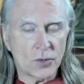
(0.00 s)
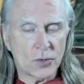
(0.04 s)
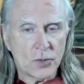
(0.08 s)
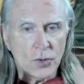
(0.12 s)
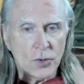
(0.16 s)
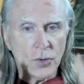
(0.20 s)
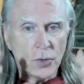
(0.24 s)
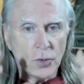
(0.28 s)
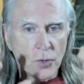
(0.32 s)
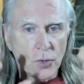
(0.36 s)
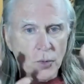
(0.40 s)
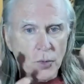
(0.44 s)

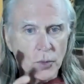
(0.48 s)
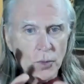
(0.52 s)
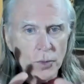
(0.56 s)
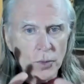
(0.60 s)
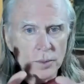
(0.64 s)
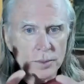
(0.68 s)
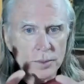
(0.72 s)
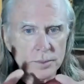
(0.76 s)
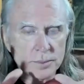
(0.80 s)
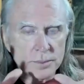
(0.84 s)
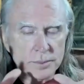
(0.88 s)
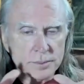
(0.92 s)

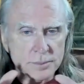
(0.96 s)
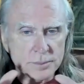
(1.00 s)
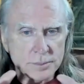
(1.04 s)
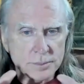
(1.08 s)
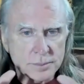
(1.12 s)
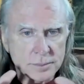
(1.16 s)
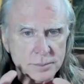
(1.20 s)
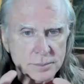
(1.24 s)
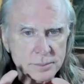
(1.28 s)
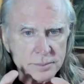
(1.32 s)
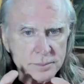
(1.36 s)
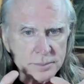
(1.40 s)
to
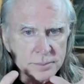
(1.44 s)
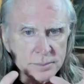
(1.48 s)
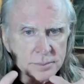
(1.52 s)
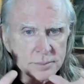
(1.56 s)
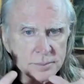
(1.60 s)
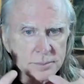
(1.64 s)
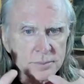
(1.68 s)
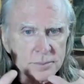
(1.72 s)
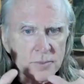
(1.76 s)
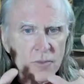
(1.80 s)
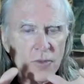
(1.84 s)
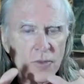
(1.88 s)

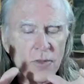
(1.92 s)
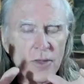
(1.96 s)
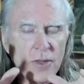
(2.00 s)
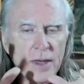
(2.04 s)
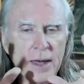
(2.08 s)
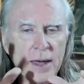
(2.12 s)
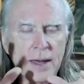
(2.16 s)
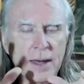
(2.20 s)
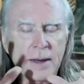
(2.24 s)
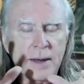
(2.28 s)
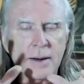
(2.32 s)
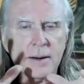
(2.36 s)

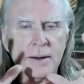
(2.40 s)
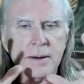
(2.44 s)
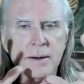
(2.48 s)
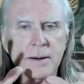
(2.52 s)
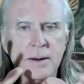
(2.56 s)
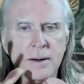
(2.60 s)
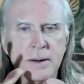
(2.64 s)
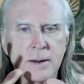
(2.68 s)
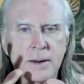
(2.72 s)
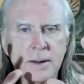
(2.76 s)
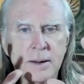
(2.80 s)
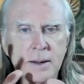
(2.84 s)

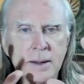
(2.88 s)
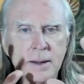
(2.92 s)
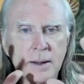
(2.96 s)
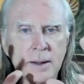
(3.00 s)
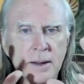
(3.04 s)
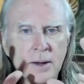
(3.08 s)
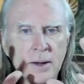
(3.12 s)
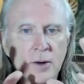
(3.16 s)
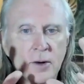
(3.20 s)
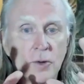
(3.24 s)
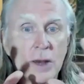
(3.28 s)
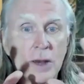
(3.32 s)
then
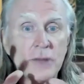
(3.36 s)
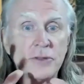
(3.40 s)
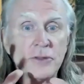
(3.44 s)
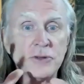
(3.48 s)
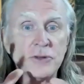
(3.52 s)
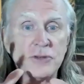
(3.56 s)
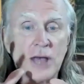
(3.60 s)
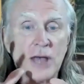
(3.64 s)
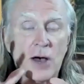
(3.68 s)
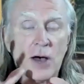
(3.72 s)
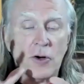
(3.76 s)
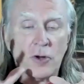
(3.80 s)
create
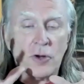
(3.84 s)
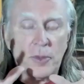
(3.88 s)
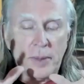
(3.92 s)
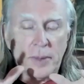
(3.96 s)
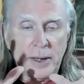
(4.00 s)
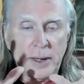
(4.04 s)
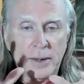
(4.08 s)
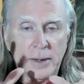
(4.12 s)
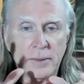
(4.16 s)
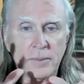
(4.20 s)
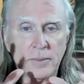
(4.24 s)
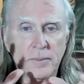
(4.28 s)
this
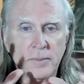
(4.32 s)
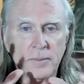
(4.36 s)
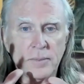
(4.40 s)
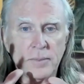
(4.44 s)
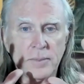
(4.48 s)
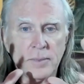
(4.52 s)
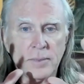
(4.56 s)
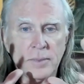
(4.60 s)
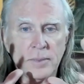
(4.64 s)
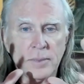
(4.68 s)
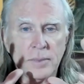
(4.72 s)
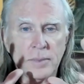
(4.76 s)
alchemy
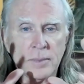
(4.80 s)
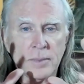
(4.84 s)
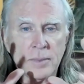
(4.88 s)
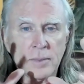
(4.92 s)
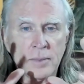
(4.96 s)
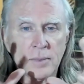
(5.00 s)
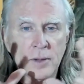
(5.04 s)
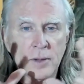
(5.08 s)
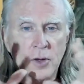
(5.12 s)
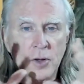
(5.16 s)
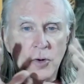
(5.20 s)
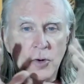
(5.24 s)

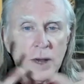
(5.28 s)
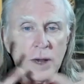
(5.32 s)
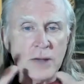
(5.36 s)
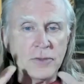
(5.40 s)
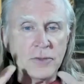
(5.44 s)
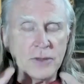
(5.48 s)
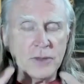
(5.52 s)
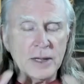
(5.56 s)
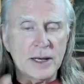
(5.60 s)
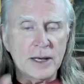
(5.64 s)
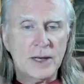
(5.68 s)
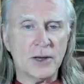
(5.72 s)

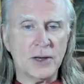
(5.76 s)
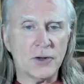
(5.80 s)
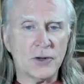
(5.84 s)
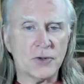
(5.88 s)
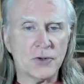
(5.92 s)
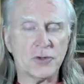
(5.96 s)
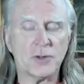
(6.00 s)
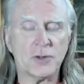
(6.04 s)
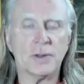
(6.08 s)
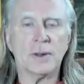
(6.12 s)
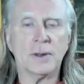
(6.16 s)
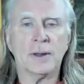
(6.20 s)
create
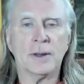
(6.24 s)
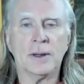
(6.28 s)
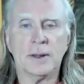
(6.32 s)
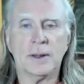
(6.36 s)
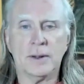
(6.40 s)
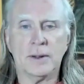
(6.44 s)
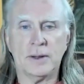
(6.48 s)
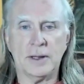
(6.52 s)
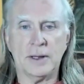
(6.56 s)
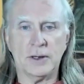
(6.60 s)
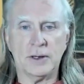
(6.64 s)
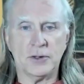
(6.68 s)
this
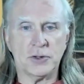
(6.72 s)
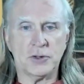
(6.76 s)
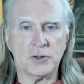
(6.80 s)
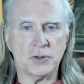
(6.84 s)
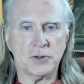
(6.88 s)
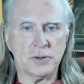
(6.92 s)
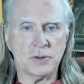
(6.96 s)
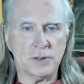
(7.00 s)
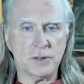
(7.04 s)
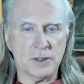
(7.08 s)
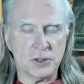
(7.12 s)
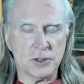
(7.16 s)
this
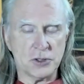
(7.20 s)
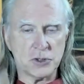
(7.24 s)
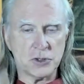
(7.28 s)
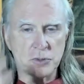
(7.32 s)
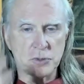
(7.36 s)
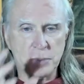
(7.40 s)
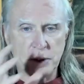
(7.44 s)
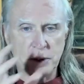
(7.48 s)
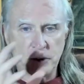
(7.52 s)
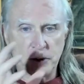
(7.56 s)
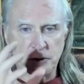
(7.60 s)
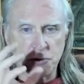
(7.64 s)
this
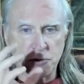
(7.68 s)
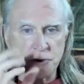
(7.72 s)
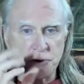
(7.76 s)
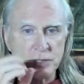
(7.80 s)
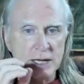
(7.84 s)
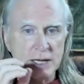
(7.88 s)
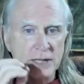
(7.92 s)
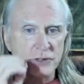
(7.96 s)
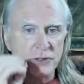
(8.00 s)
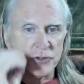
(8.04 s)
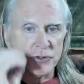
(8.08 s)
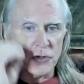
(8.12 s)
spiritual
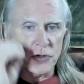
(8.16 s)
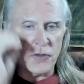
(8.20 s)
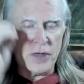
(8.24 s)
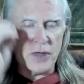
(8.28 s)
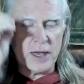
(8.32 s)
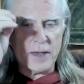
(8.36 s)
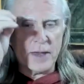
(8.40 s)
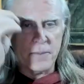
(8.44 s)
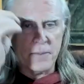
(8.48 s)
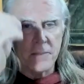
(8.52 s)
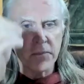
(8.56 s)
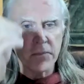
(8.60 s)
state so
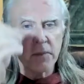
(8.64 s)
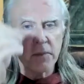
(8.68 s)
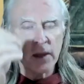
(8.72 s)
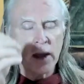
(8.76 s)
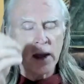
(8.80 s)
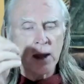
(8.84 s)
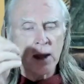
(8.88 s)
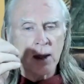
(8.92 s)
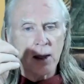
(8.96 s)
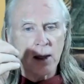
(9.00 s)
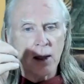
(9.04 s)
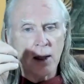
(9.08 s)
the
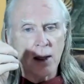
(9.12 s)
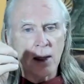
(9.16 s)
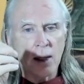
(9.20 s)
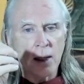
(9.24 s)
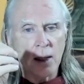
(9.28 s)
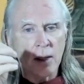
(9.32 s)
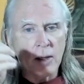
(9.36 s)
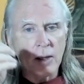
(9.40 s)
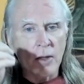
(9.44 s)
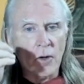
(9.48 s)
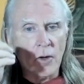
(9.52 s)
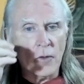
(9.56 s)

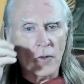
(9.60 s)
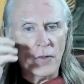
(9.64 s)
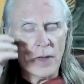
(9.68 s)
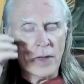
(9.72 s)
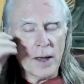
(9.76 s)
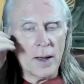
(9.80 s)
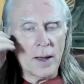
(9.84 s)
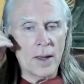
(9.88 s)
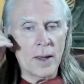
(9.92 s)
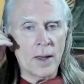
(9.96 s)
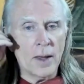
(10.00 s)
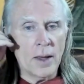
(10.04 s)
you know
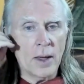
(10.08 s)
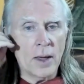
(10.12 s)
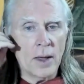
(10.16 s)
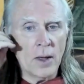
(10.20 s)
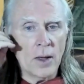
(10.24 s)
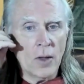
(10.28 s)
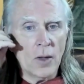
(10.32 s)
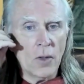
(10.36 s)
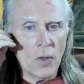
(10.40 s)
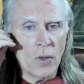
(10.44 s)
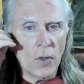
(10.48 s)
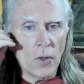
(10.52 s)
the
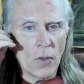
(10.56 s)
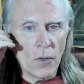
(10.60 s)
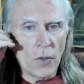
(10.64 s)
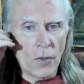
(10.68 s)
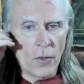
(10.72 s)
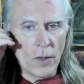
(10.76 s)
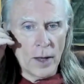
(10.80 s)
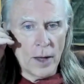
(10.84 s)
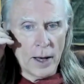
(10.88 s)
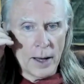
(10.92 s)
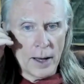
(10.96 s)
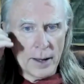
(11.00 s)

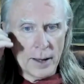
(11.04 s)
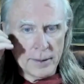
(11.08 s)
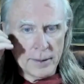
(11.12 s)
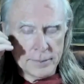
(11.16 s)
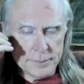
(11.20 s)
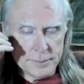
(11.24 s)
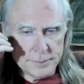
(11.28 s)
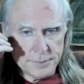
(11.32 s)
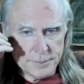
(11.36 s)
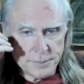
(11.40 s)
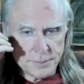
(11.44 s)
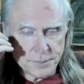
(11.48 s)

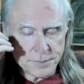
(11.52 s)
the